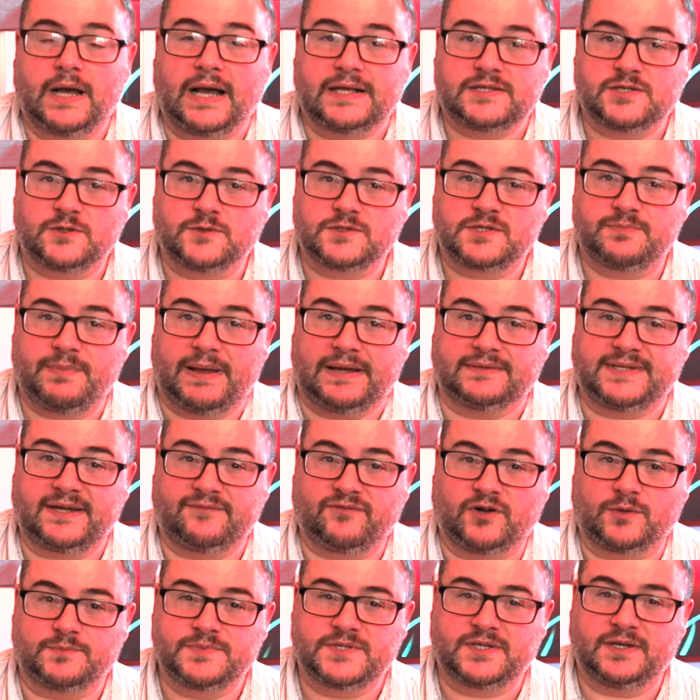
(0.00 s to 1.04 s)
I talked about
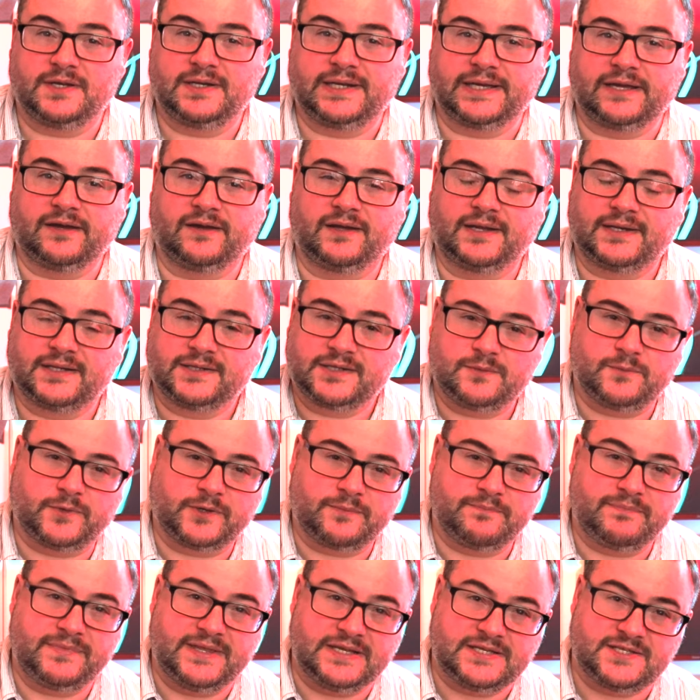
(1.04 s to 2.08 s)
DevOps earlier, and I don't
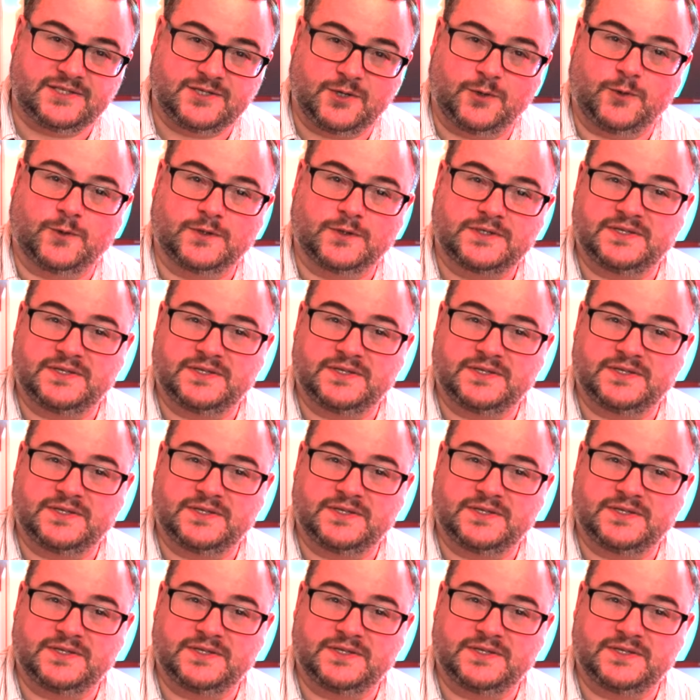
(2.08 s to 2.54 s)
want this talk